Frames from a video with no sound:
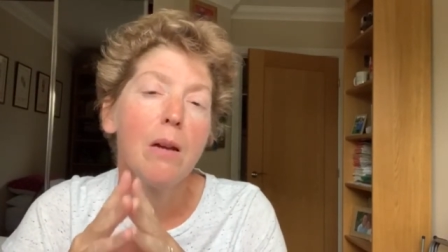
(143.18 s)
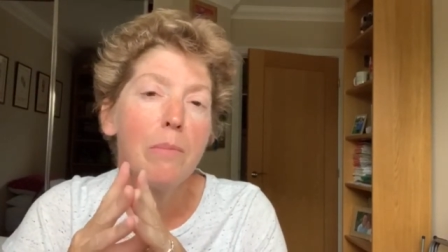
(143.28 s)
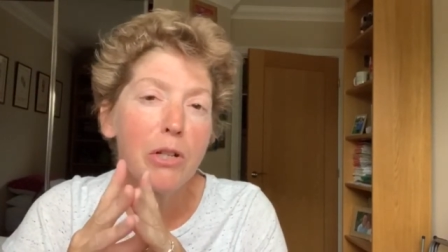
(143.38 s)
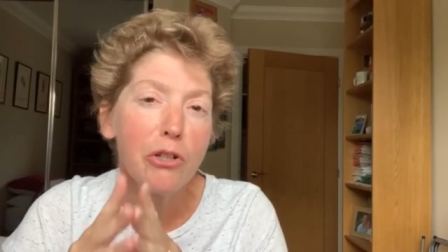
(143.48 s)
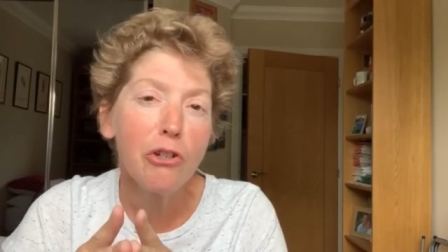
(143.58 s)

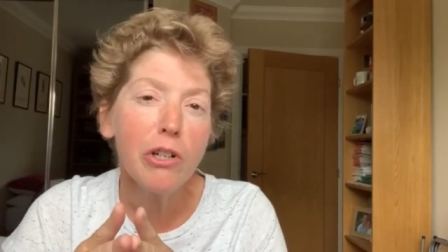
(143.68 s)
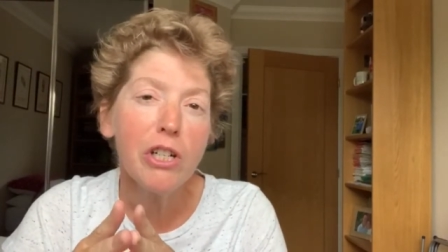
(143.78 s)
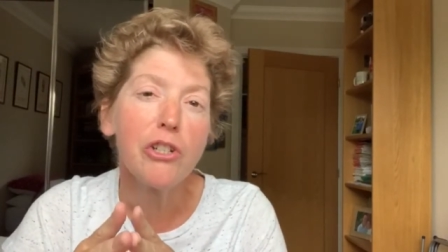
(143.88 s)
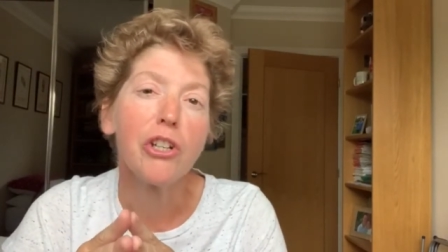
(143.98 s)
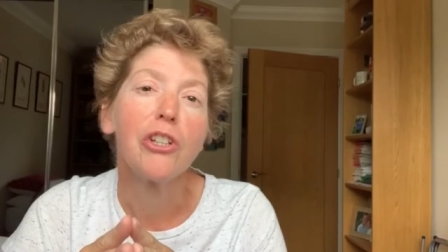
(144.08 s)
But as
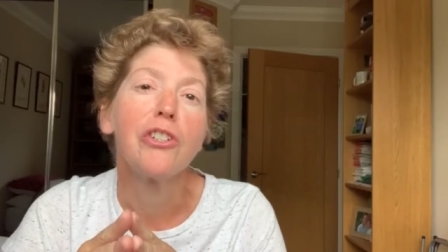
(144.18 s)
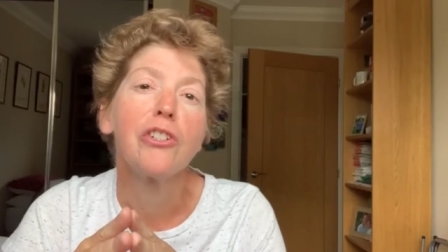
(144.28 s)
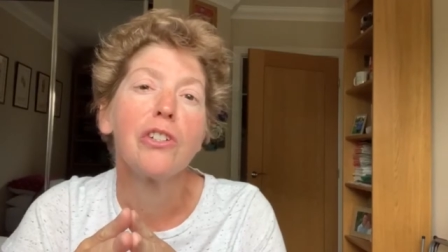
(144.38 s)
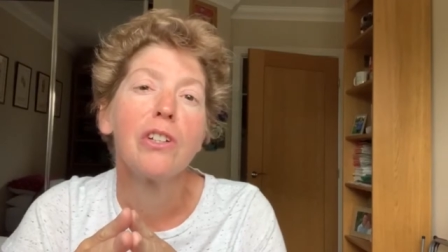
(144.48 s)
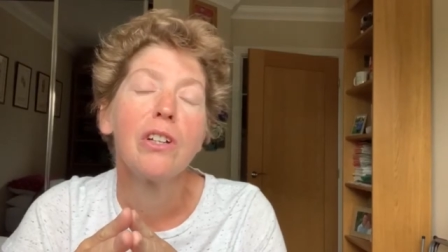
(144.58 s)

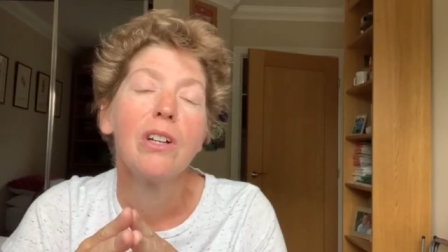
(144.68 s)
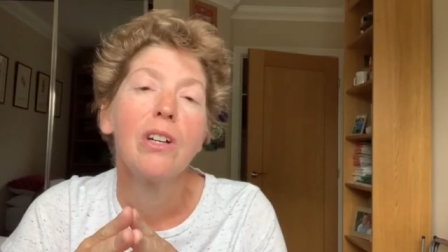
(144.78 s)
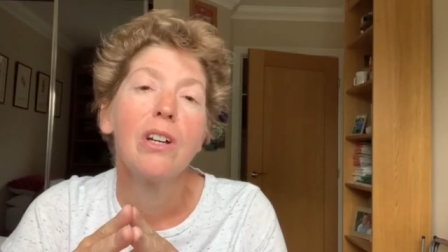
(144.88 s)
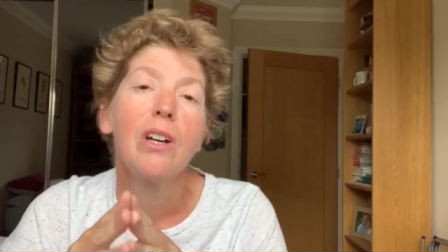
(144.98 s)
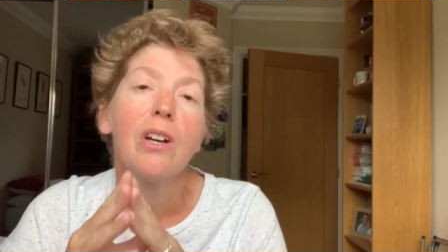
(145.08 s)
Christians,
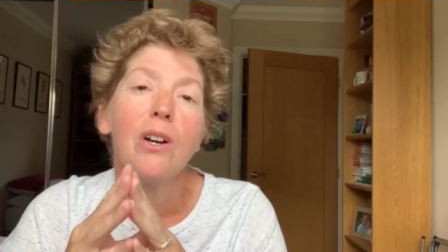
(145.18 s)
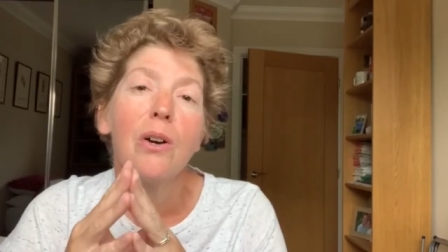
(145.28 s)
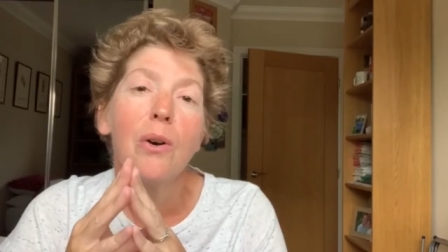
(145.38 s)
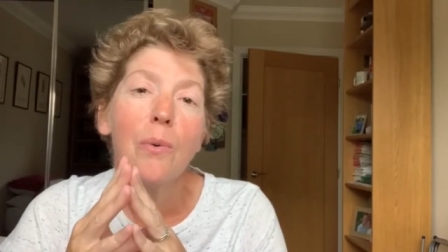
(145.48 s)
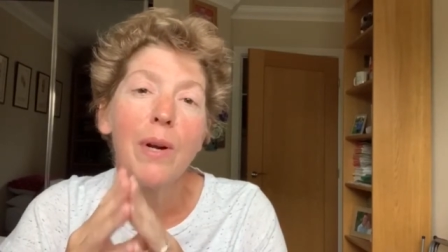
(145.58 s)

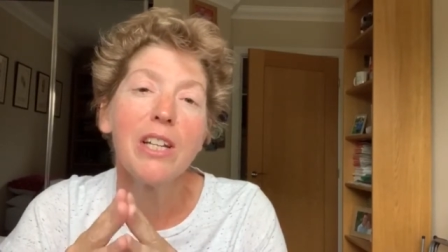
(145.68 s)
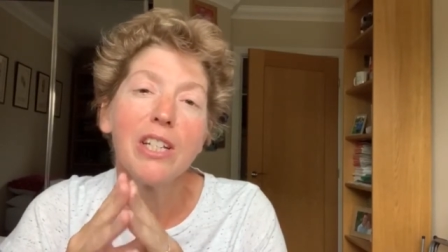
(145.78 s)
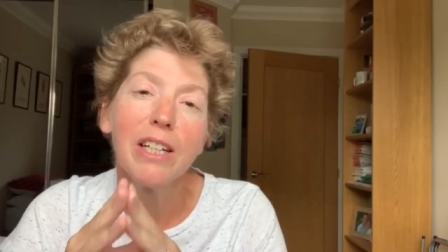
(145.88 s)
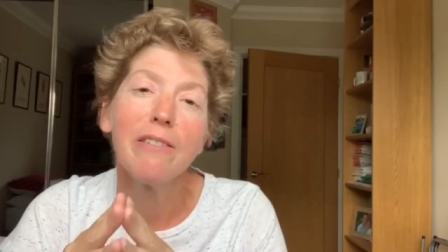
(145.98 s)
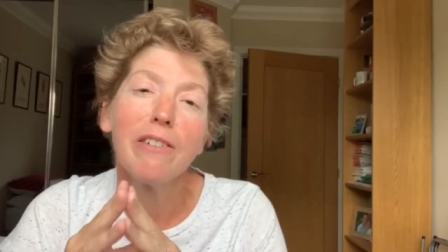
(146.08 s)
we're
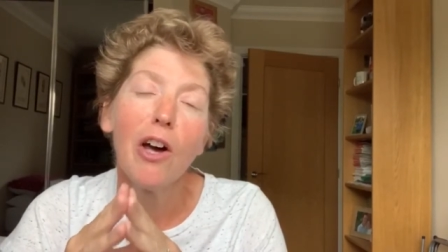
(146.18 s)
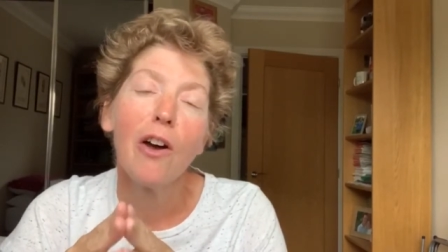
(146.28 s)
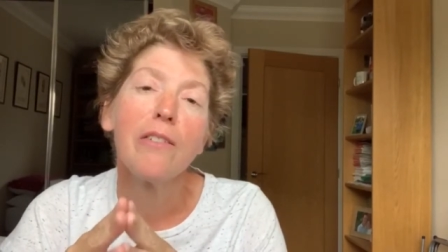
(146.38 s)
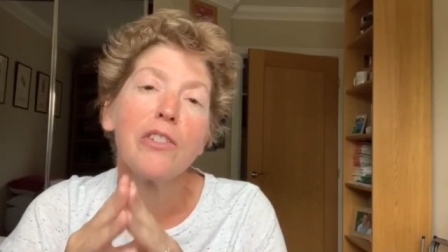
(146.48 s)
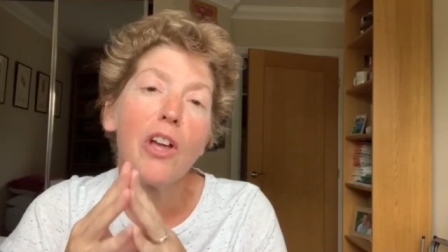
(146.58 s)
to live
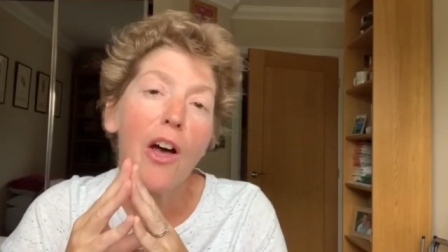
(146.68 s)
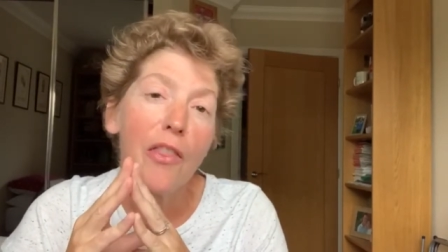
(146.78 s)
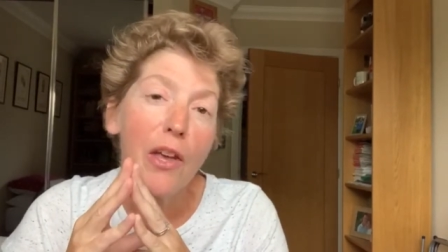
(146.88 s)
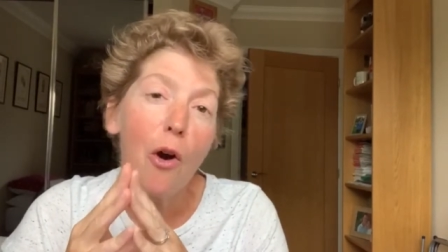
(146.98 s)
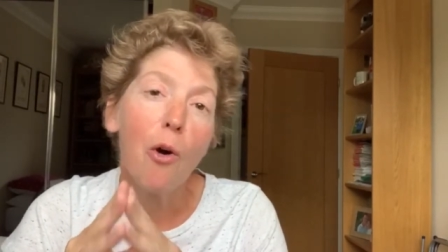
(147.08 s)
lives that are
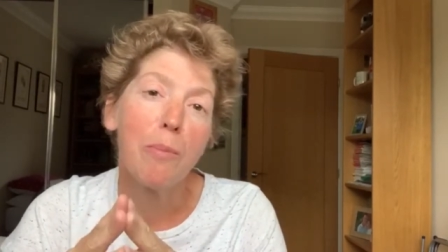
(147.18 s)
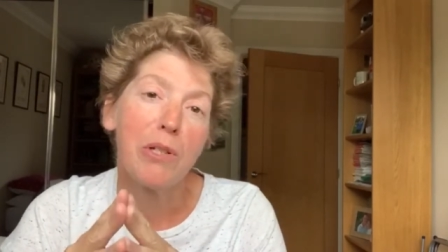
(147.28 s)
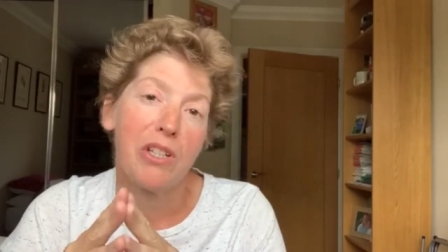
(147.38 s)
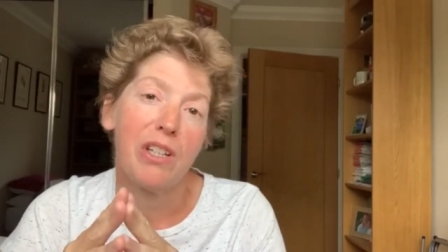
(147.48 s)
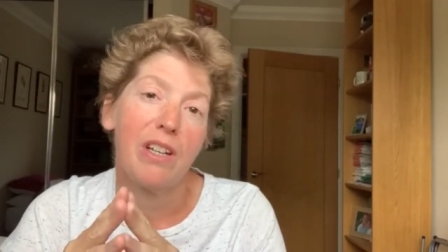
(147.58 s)
the
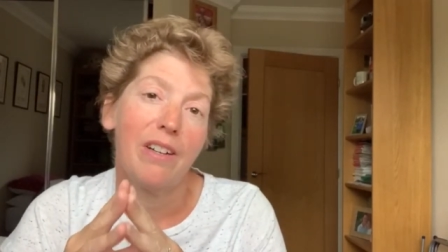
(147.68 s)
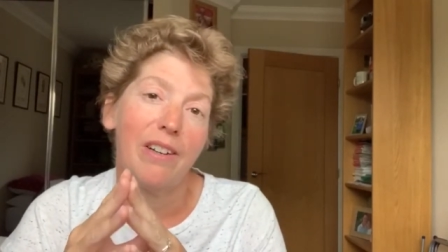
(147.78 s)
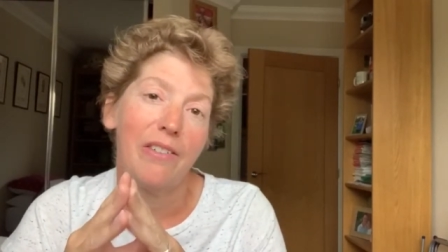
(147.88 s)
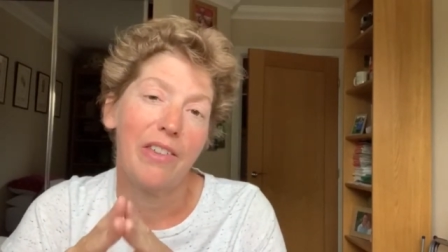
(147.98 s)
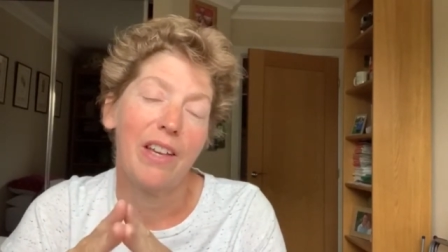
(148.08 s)
opposite
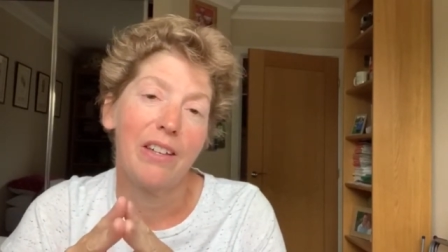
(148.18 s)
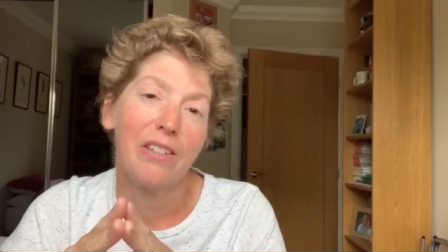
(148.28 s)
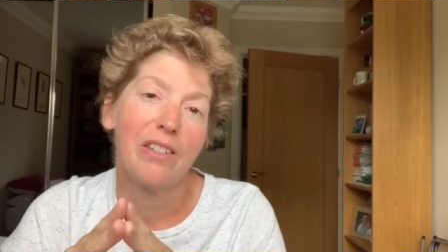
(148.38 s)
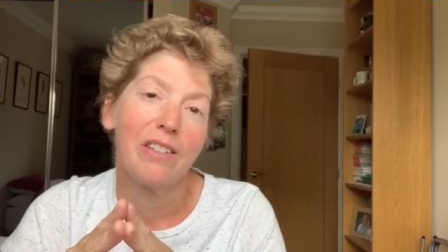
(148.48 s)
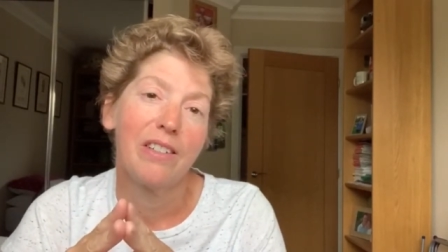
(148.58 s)
of this.